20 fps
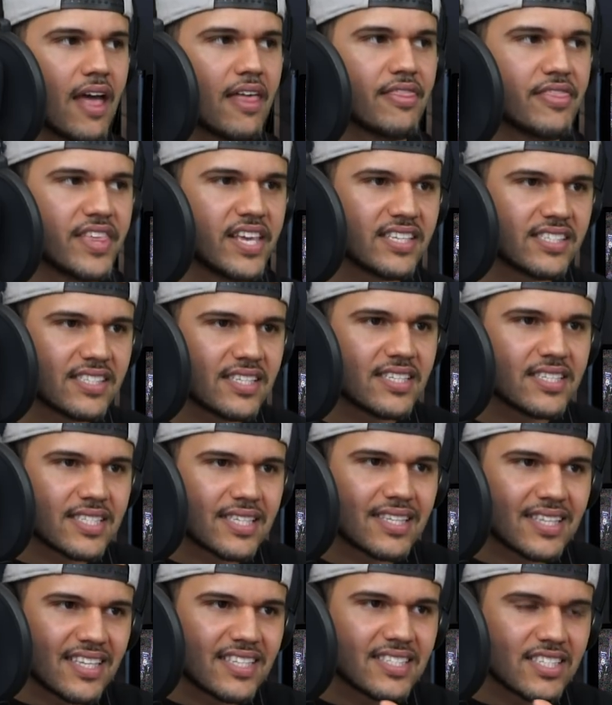This
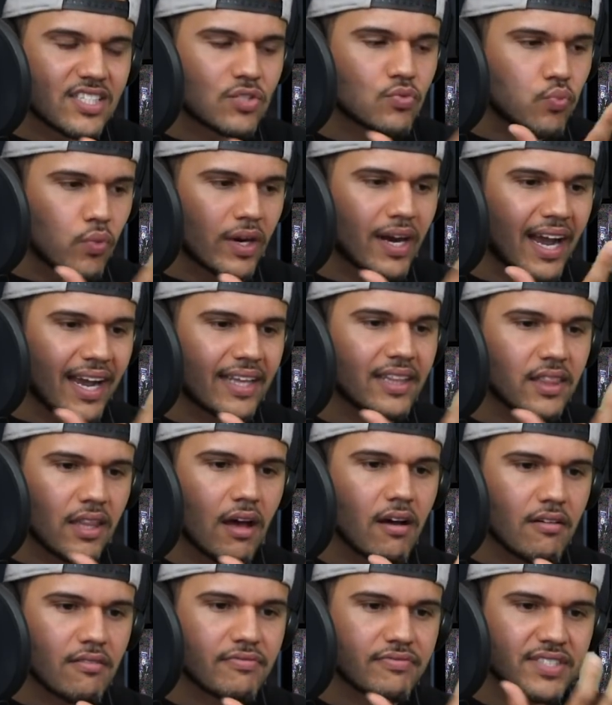is what I
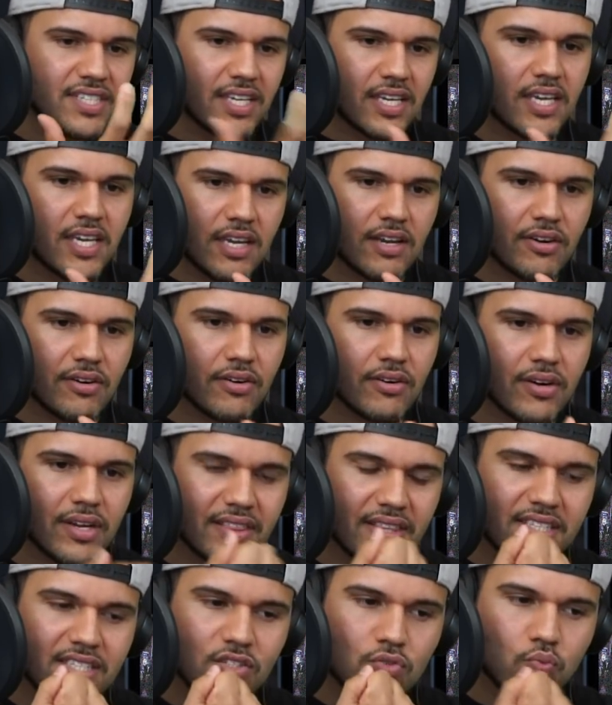love to hear,
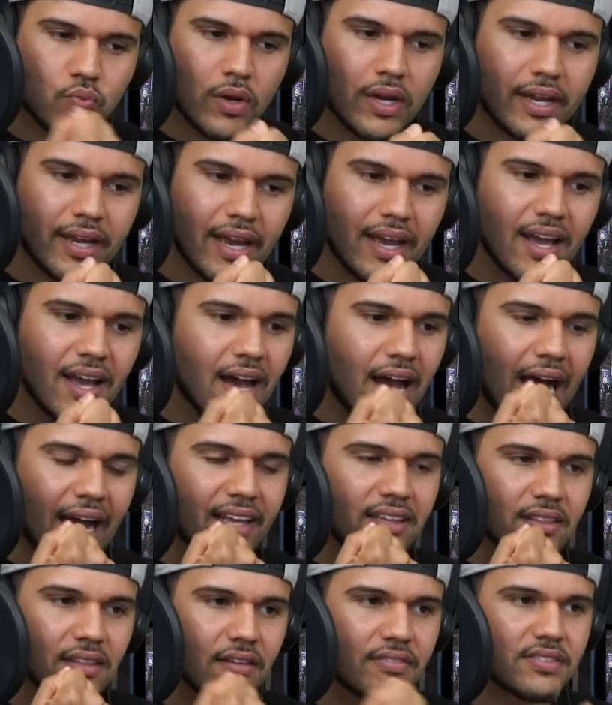and this is why
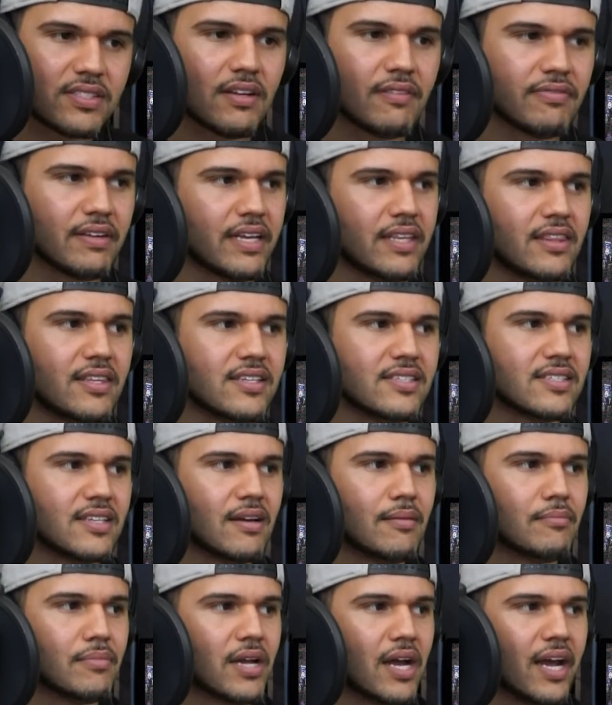I love stuff like this.
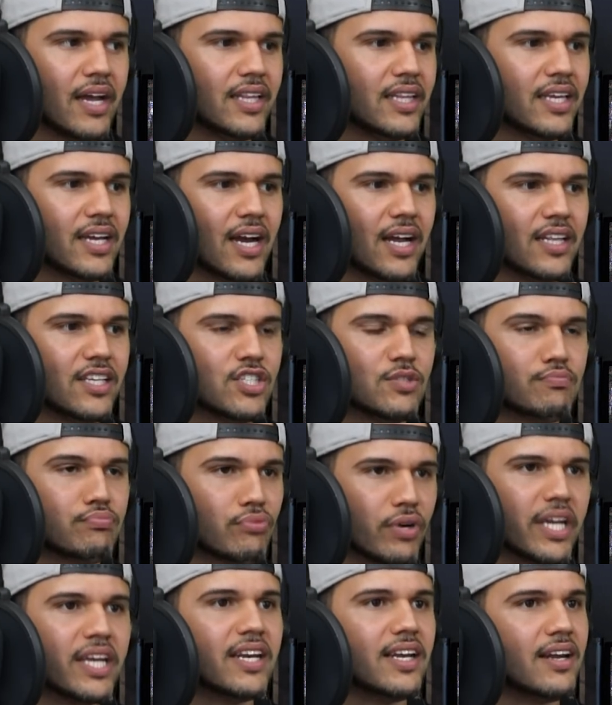Kylie's
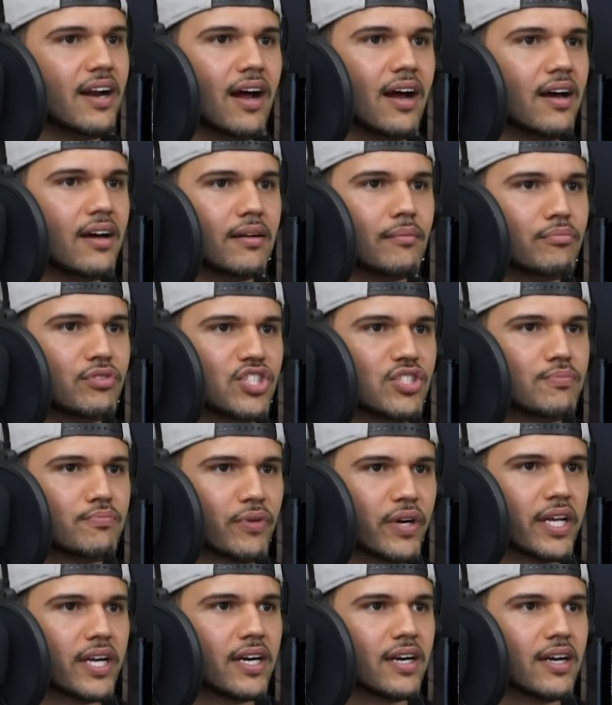bringing it on. She's
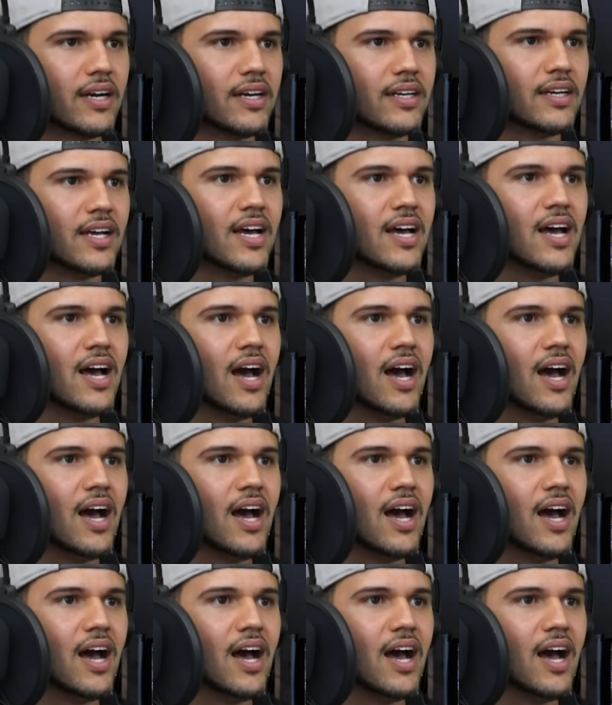bringing it on.